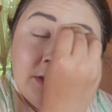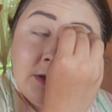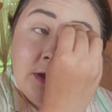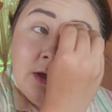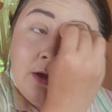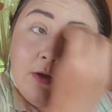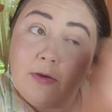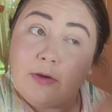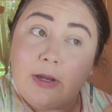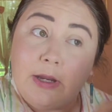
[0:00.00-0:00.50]

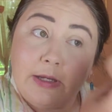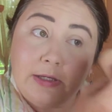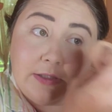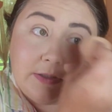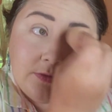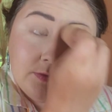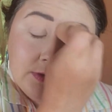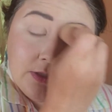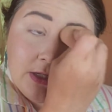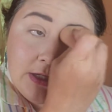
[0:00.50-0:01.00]
Okay, so
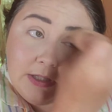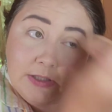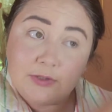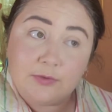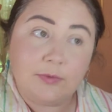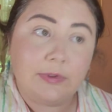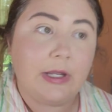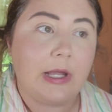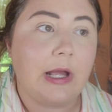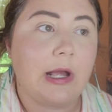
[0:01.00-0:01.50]
next
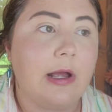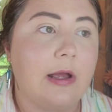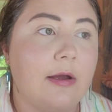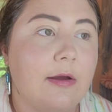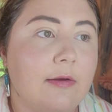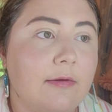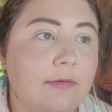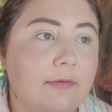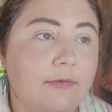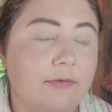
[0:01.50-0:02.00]
we
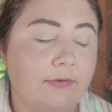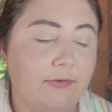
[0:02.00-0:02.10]
have